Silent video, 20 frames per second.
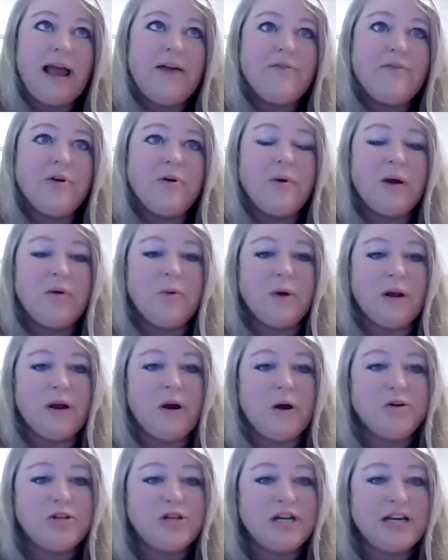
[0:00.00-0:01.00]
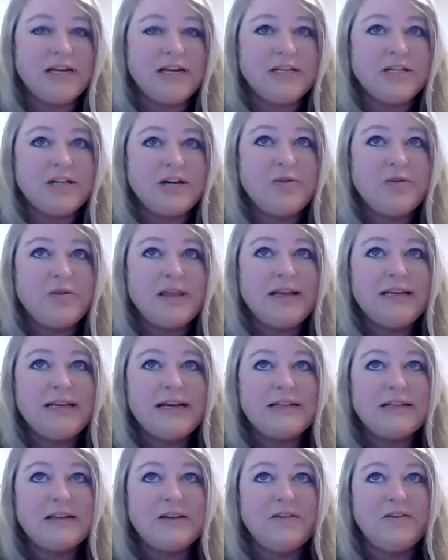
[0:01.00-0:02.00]
everyone when coaching is new that
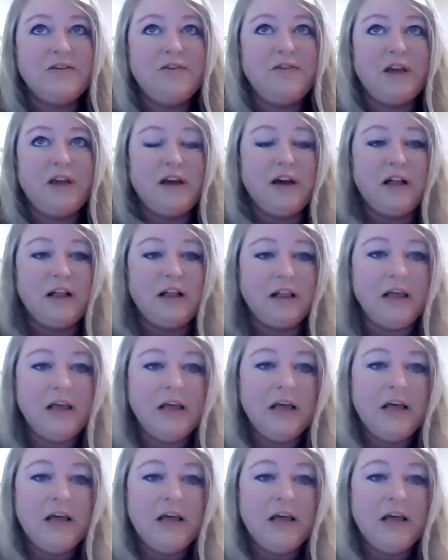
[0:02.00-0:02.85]
doesn't feel